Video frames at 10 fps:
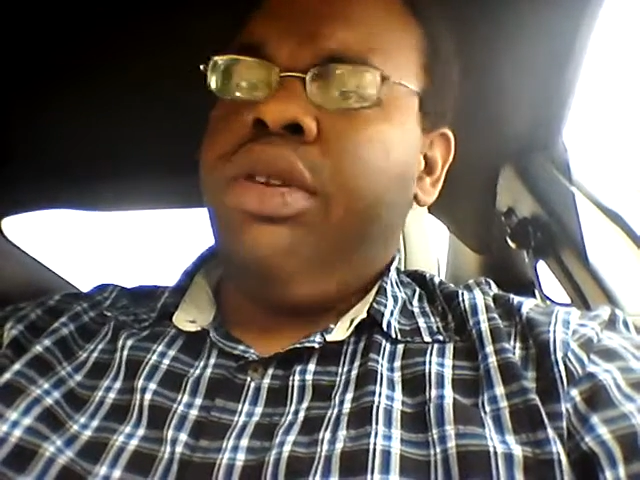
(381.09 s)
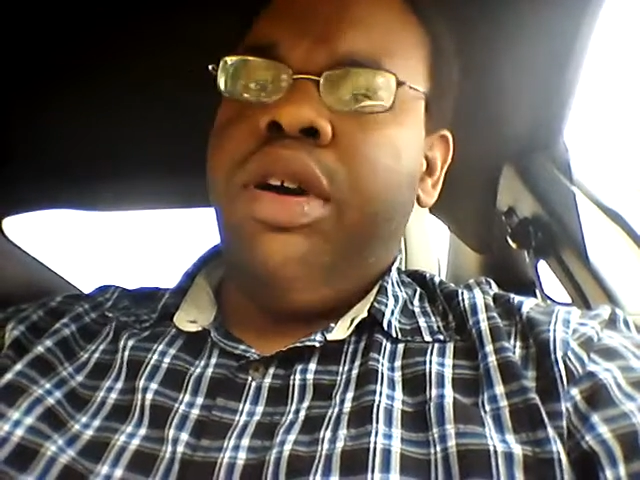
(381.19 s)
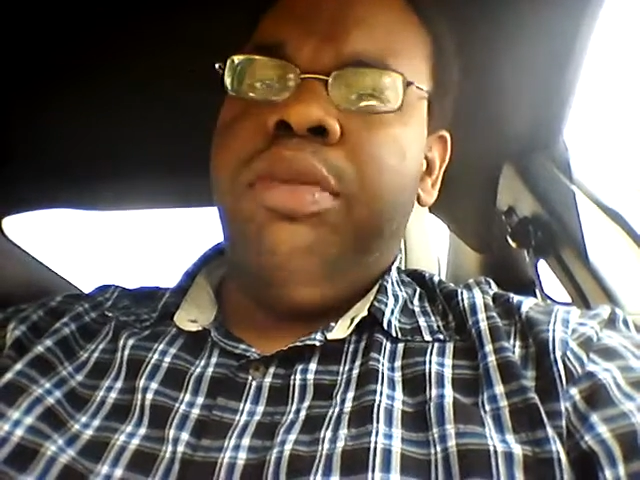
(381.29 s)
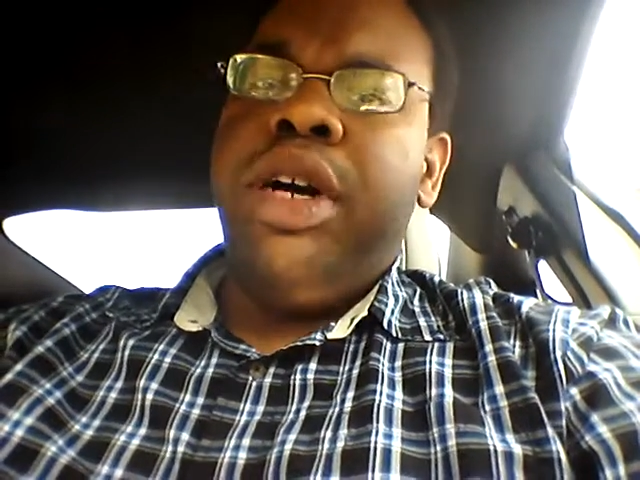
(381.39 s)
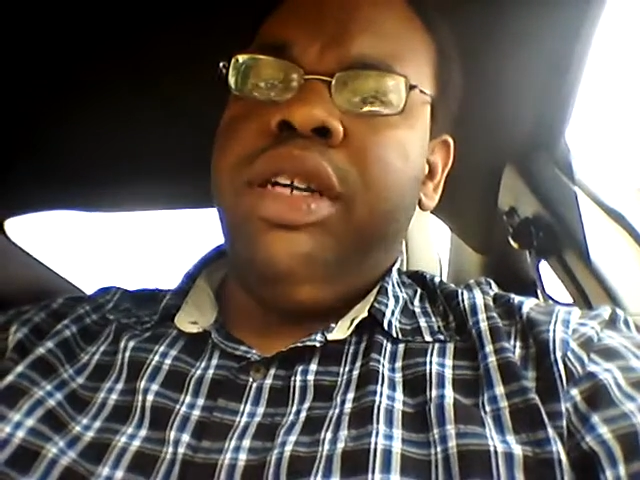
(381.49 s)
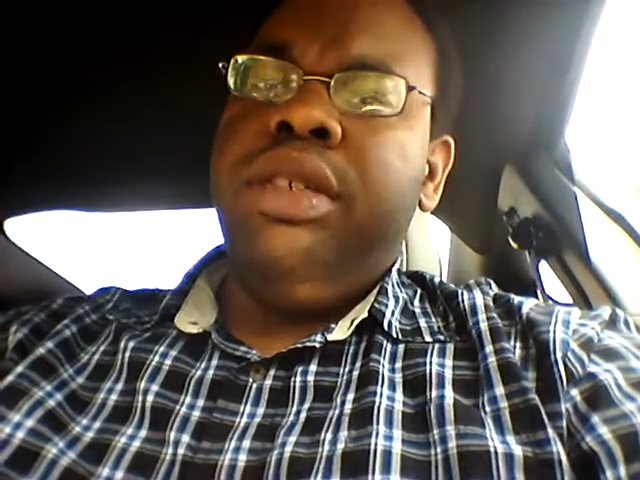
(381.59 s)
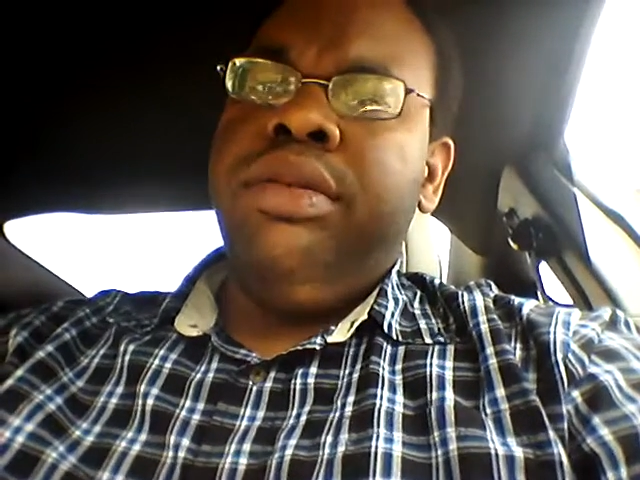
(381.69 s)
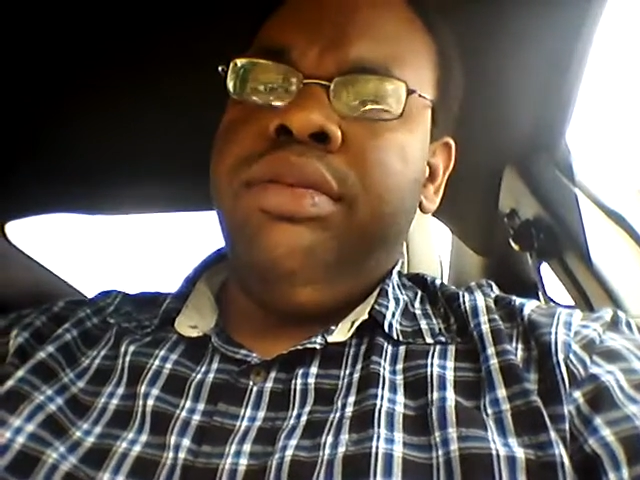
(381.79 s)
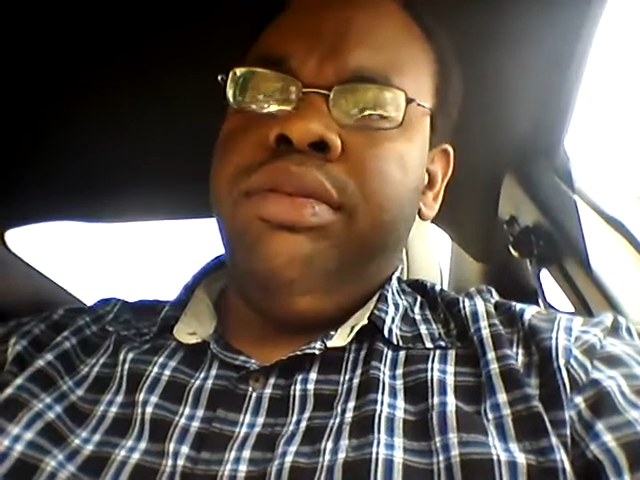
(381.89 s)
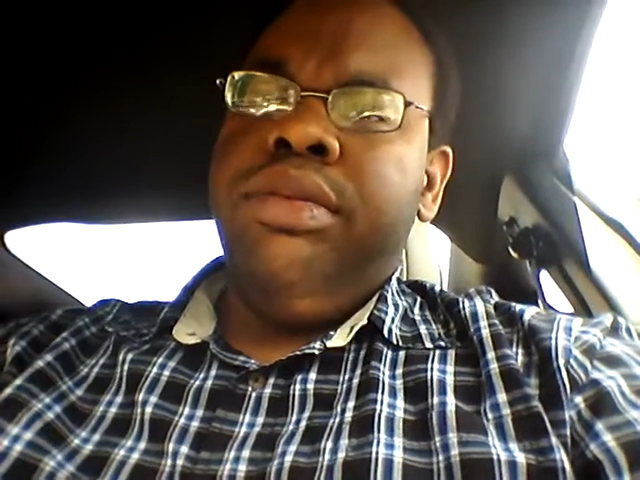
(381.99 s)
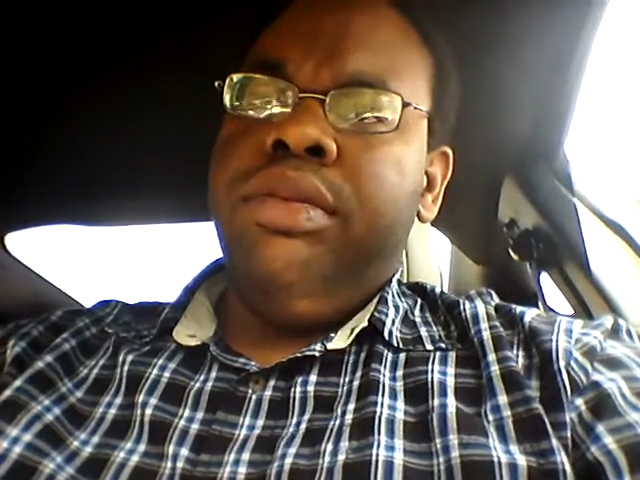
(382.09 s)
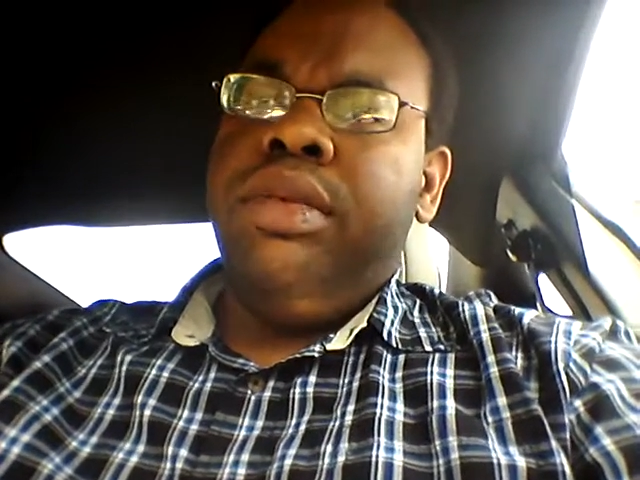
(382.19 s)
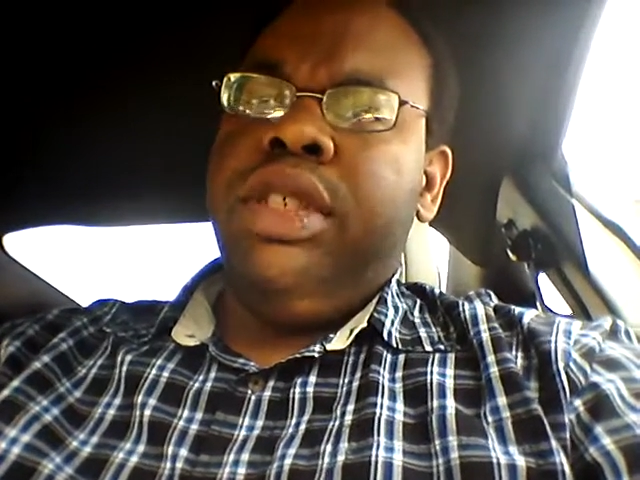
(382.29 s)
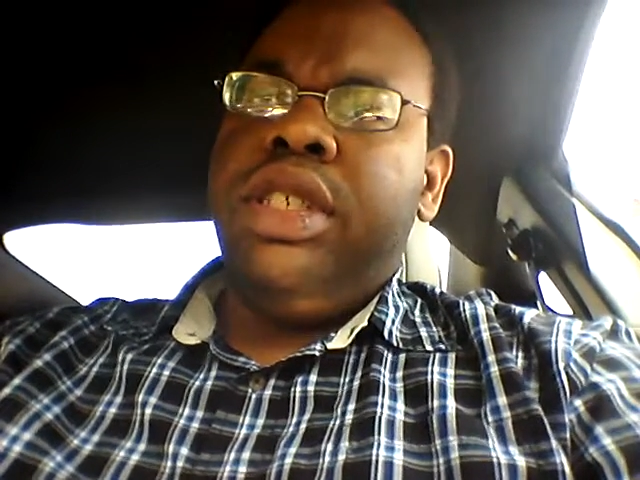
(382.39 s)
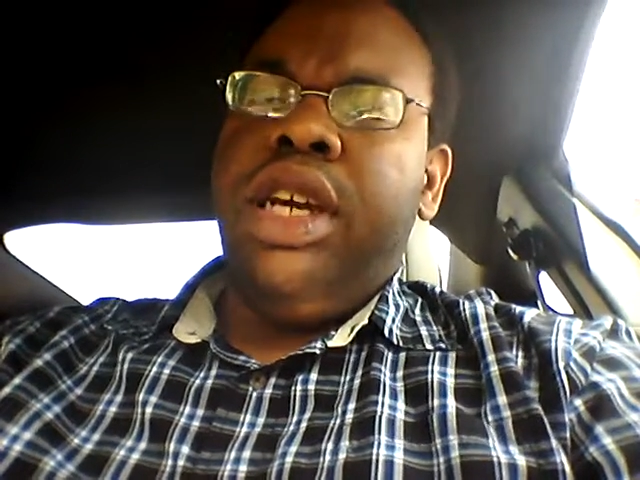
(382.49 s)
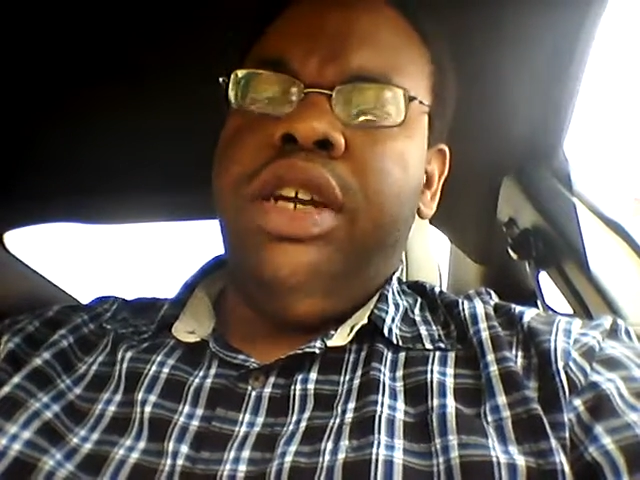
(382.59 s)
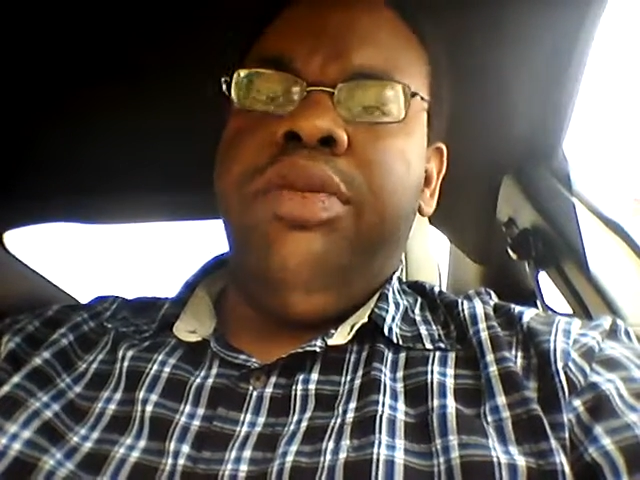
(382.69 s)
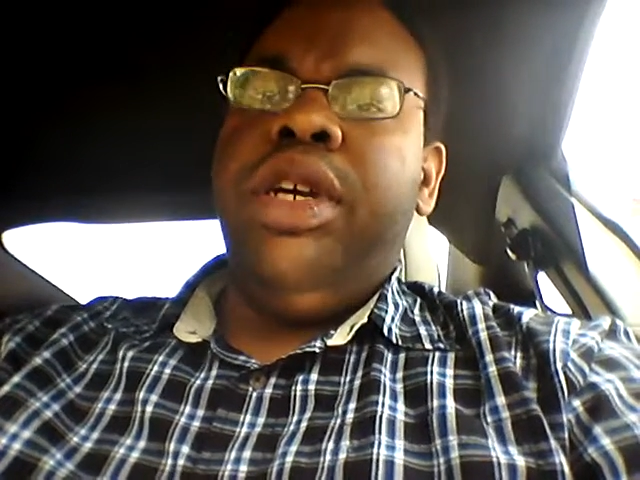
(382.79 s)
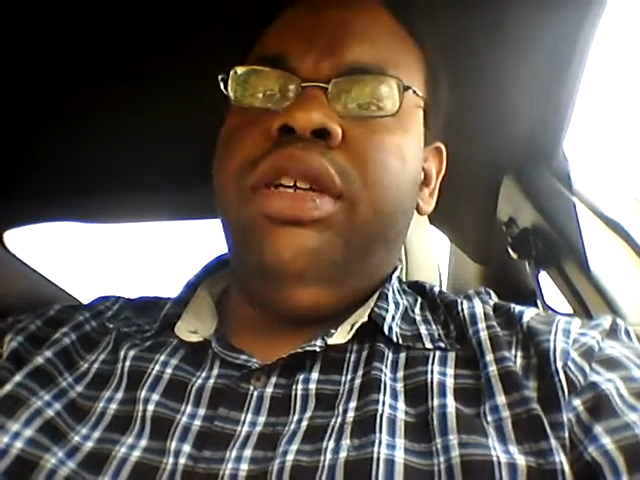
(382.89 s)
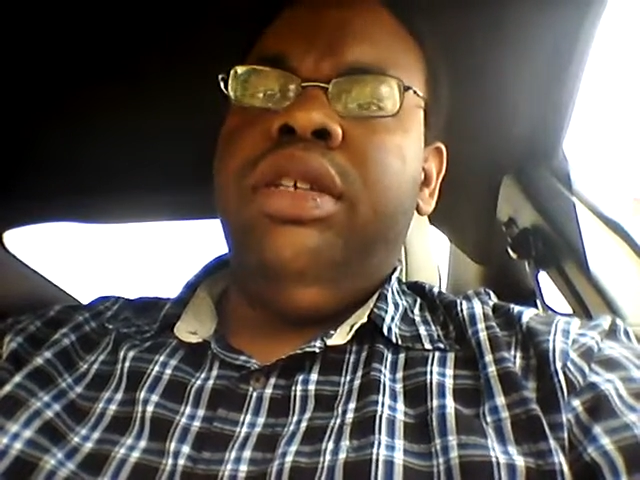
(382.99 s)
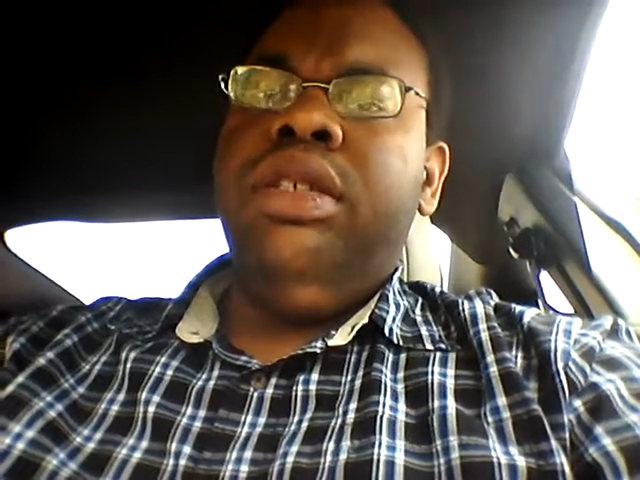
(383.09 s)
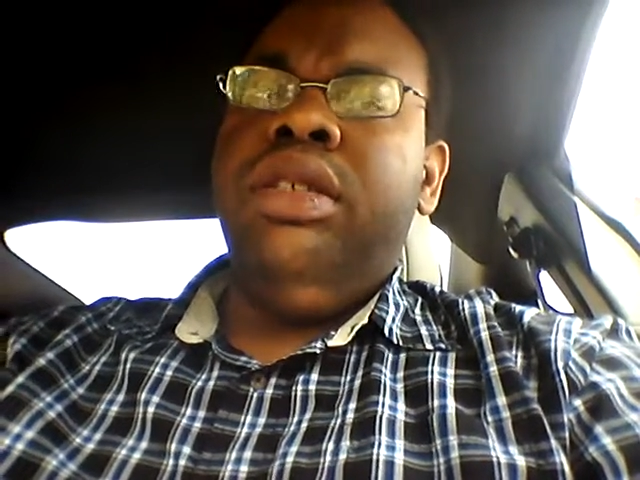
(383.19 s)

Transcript: come on, which is kind of weird.